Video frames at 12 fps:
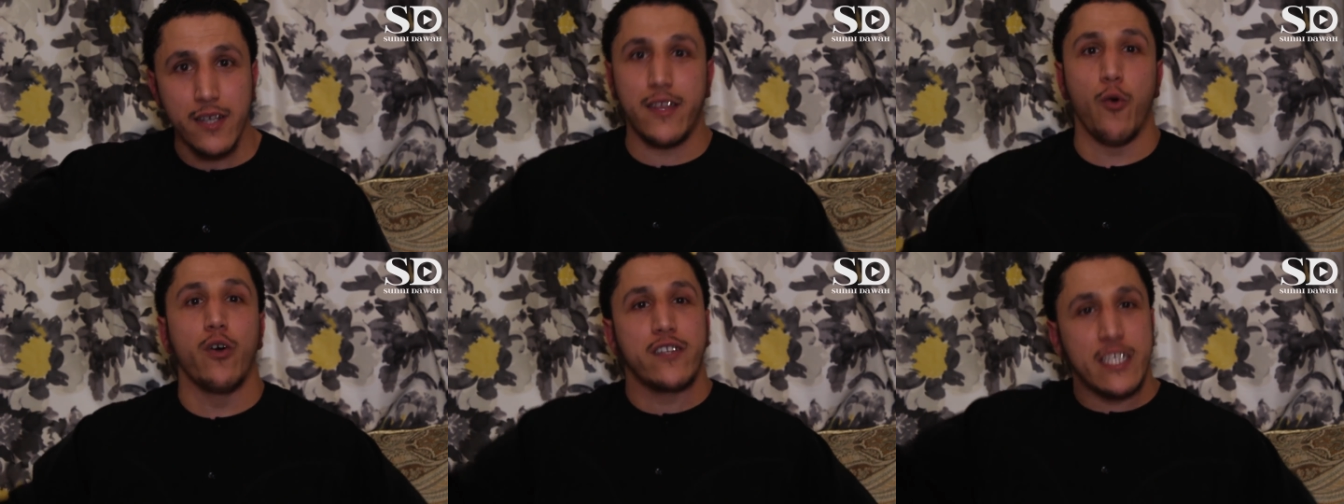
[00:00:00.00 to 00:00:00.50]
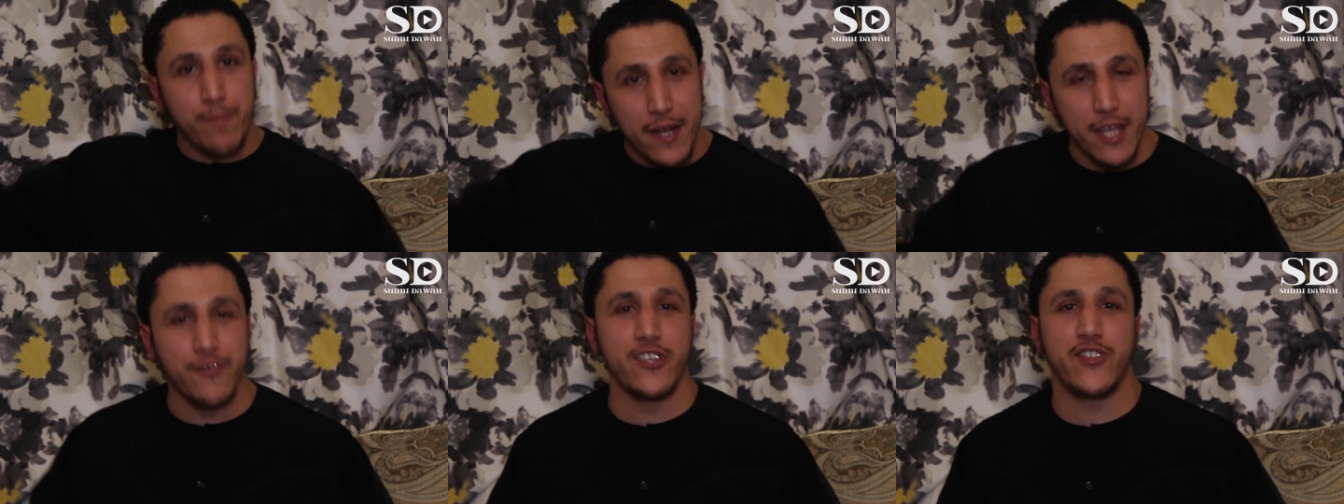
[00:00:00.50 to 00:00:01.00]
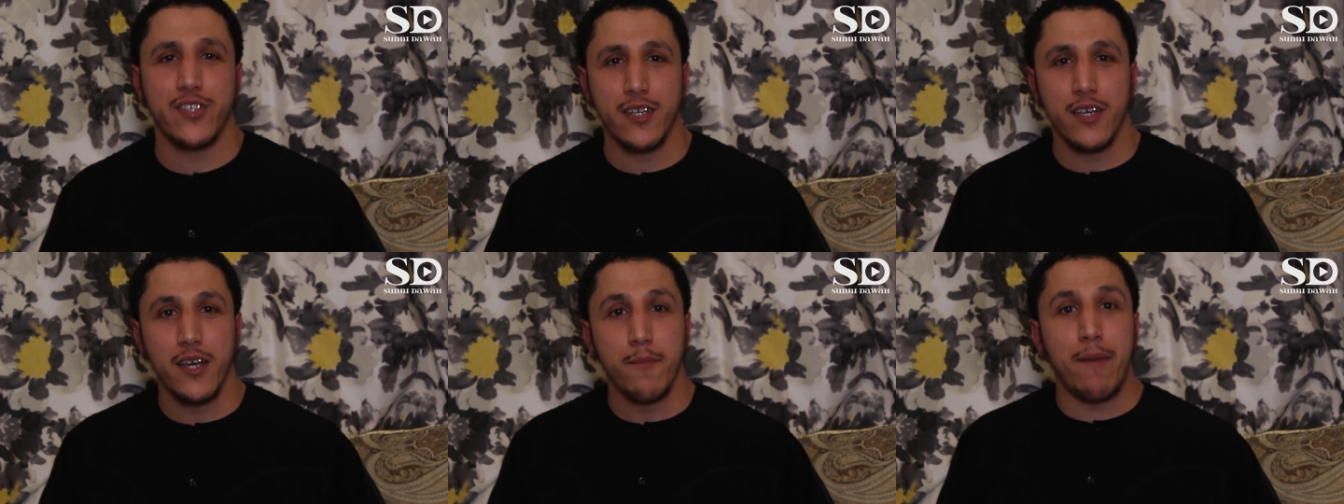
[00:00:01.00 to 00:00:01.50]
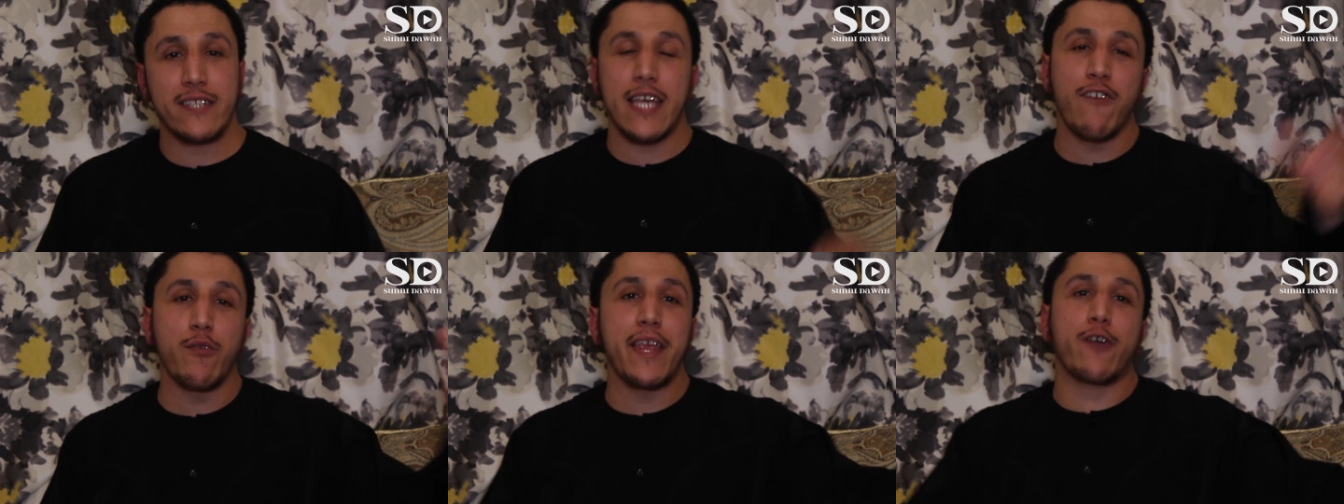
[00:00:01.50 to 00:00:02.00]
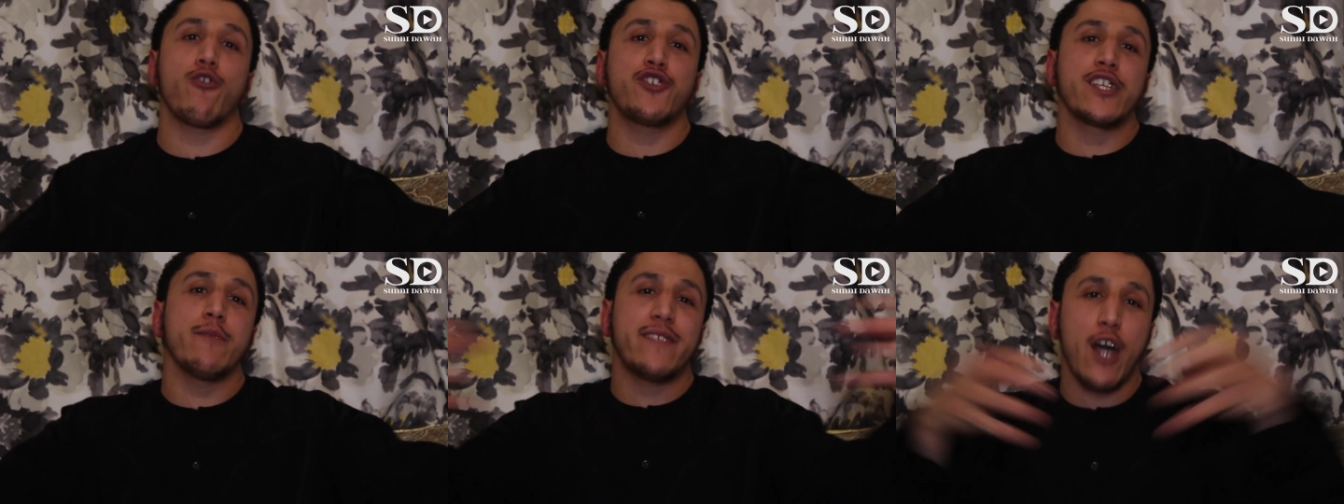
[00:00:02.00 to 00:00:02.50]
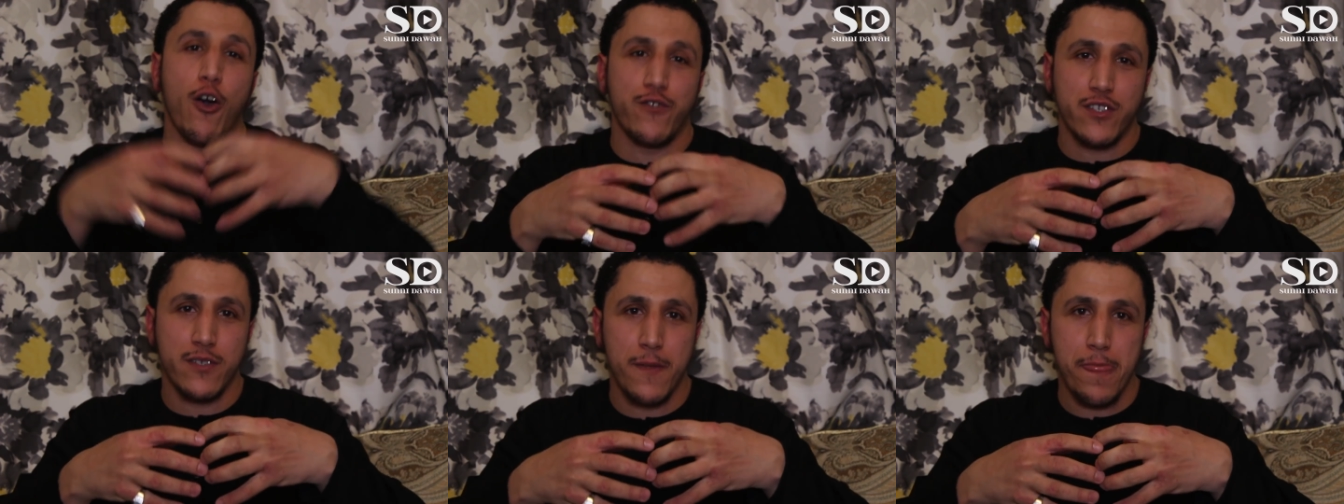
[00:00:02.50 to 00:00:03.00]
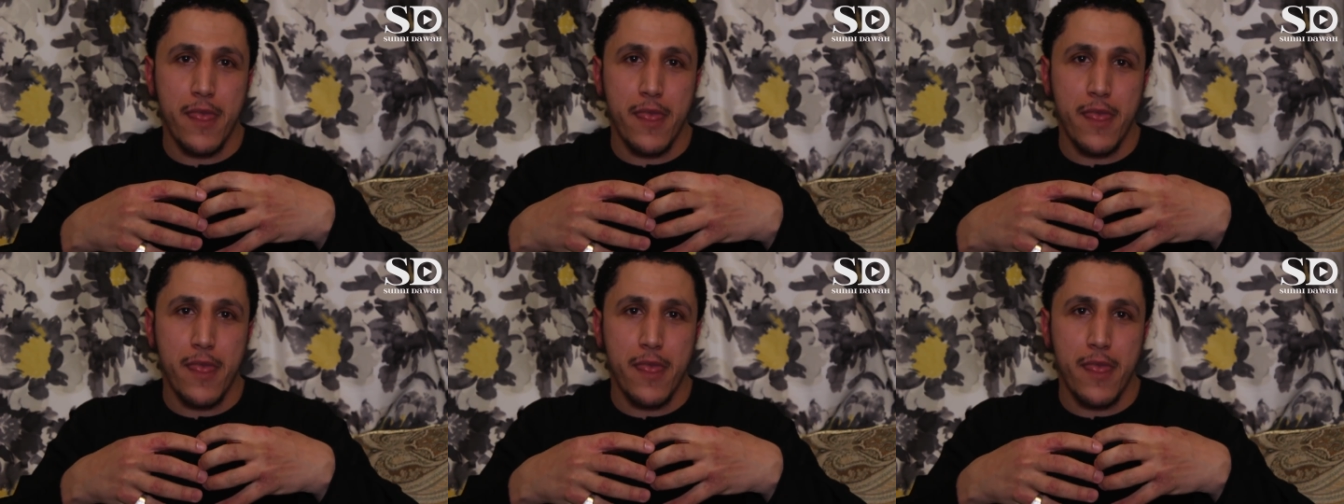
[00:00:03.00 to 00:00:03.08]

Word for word: They were disbelievers. But sometimes they contradict themselves.